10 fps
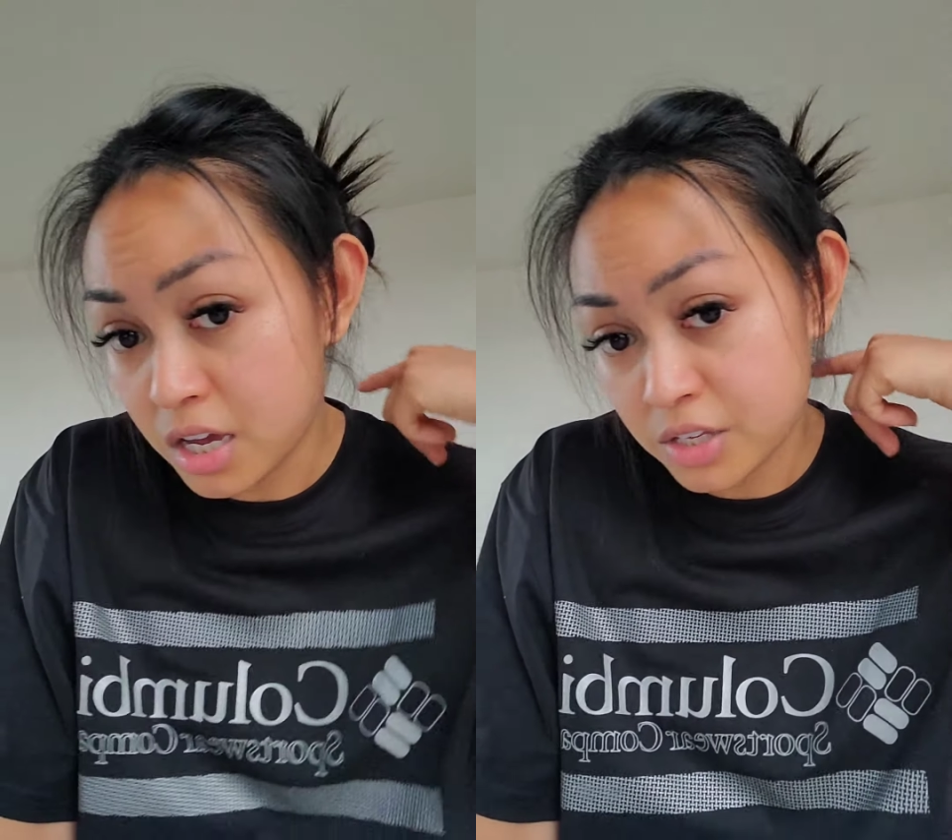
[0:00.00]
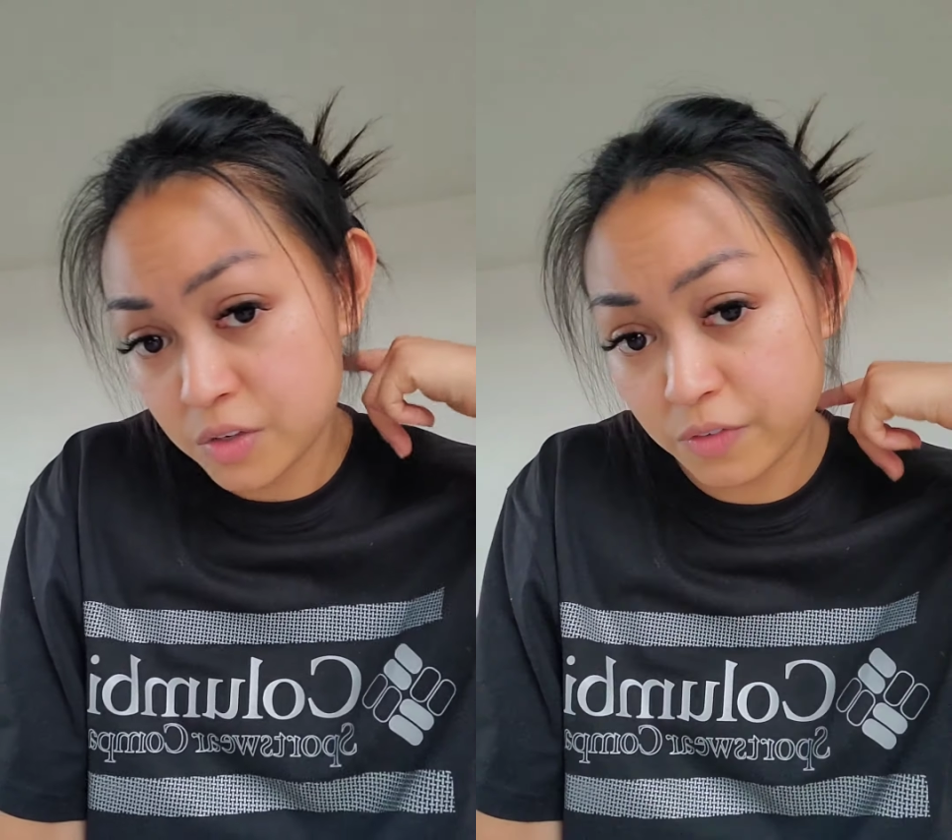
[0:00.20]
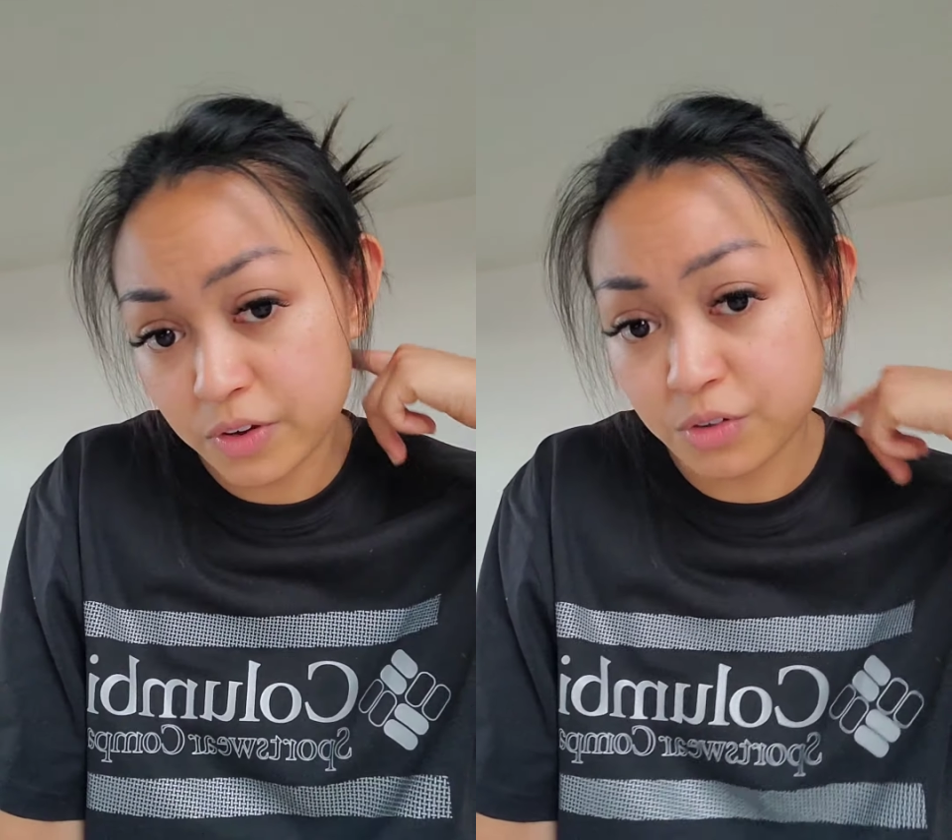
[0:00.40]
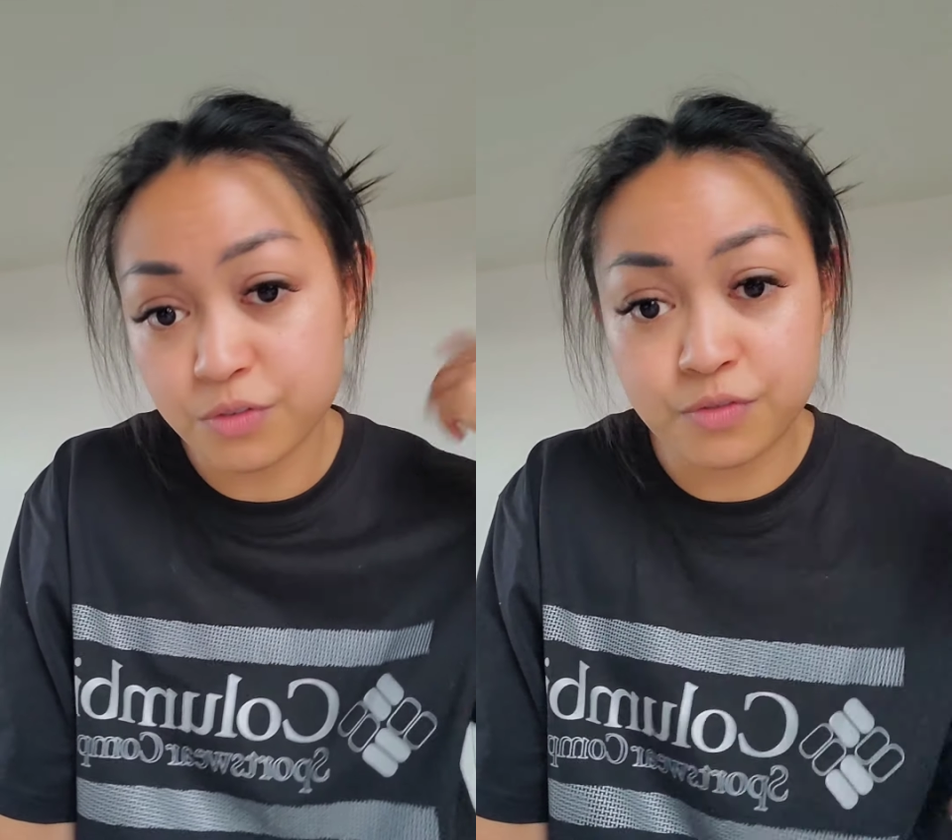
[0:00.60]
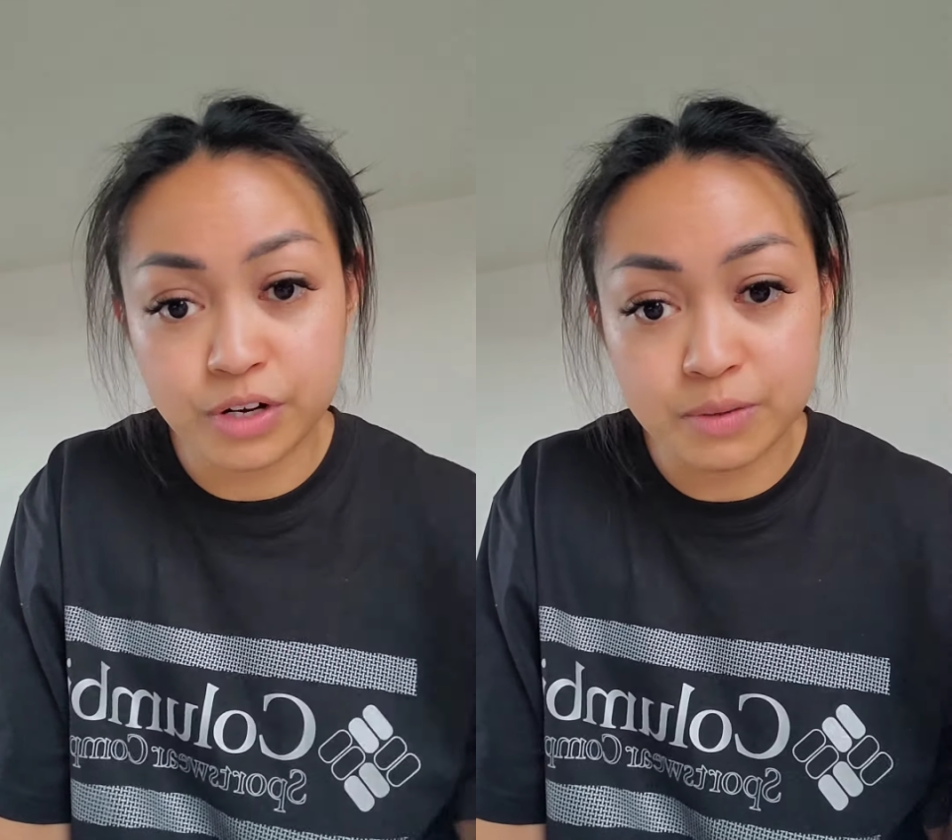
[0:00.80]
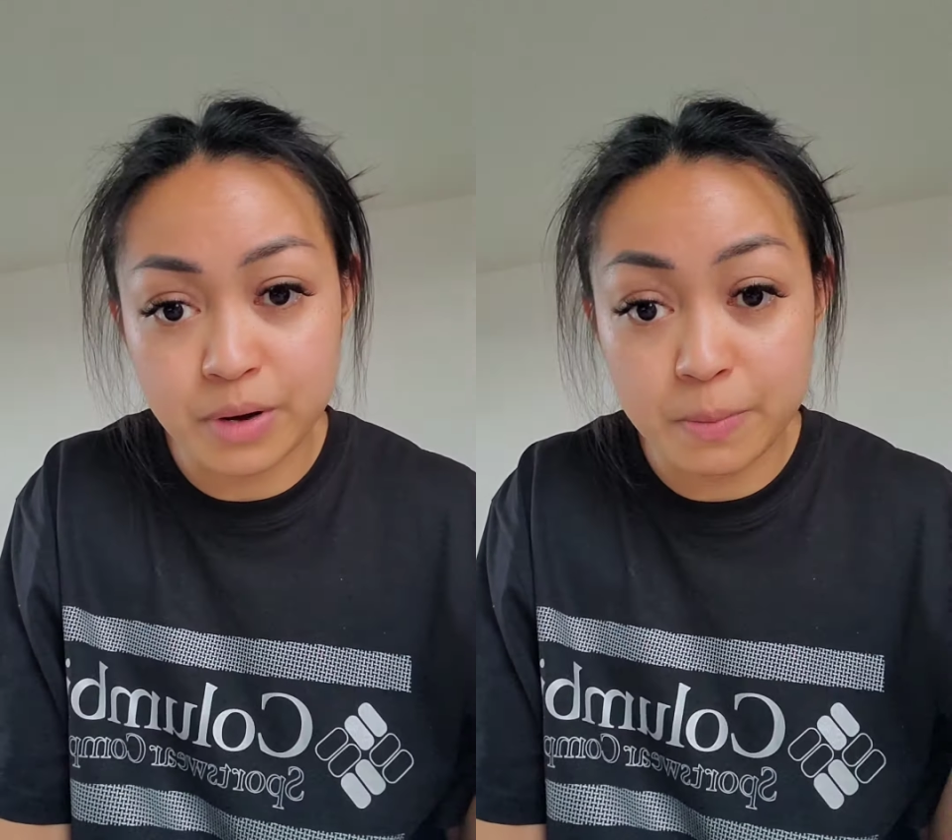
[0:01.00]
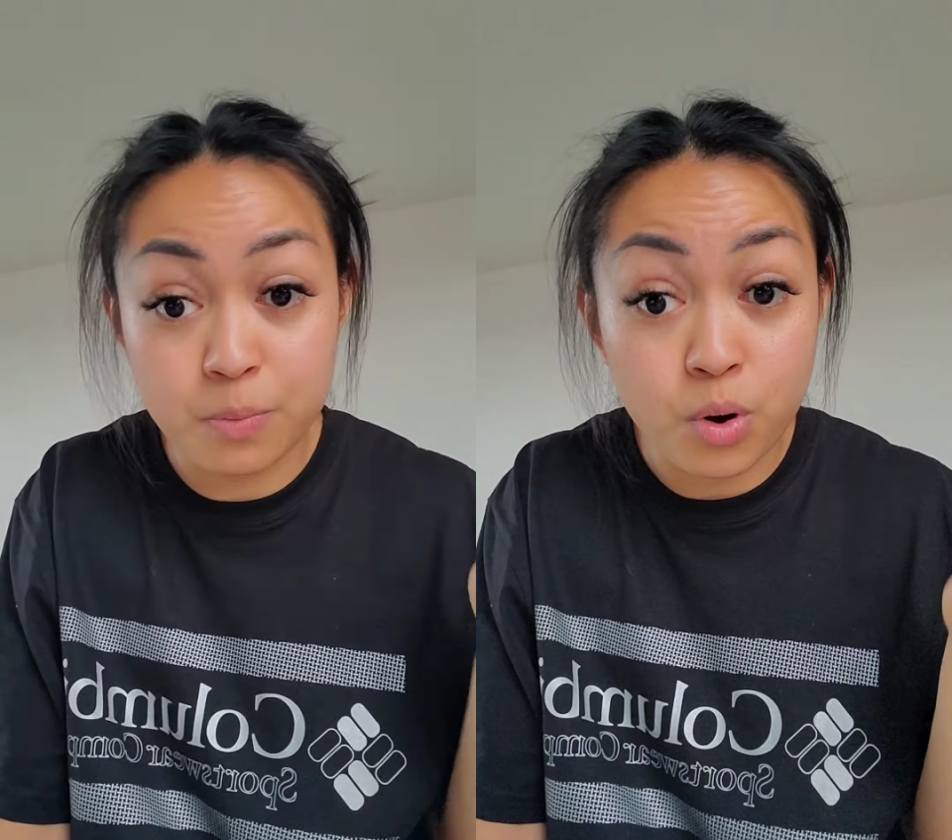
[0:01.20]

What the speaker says: cervical vertebrae